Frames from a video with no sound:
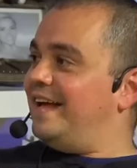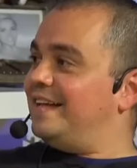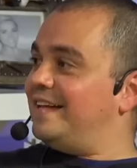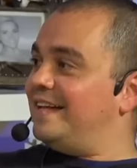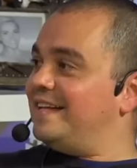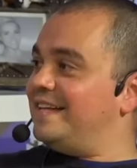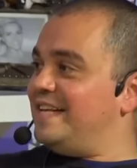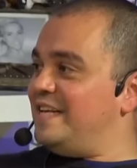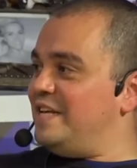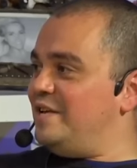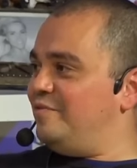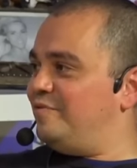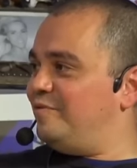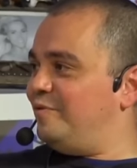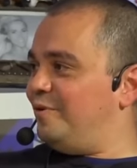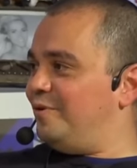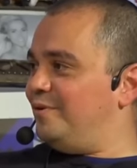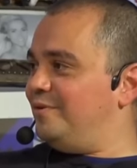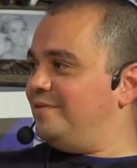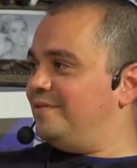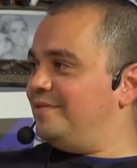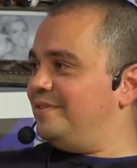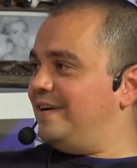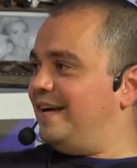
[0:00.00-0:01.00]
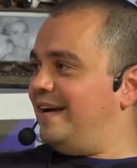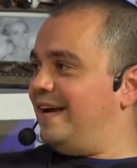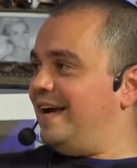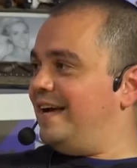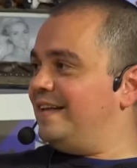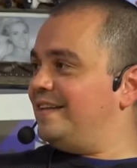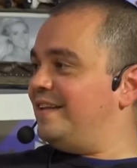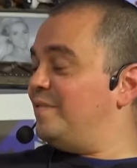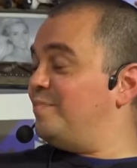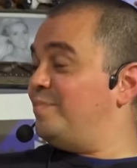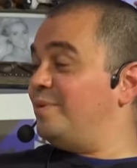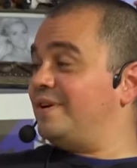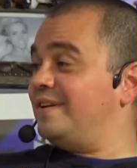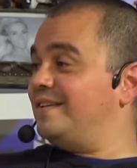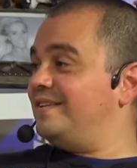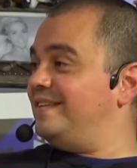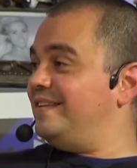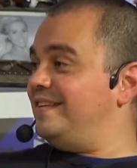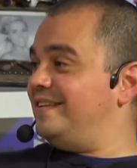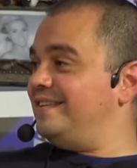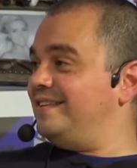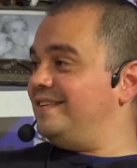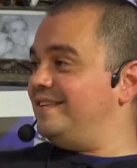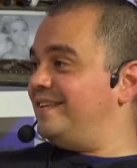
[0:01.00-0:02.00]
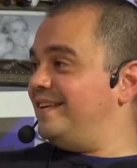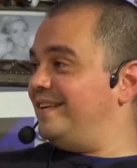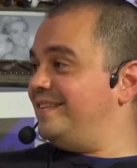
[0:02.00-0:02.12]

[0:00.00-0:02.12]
and then evil and then put a D,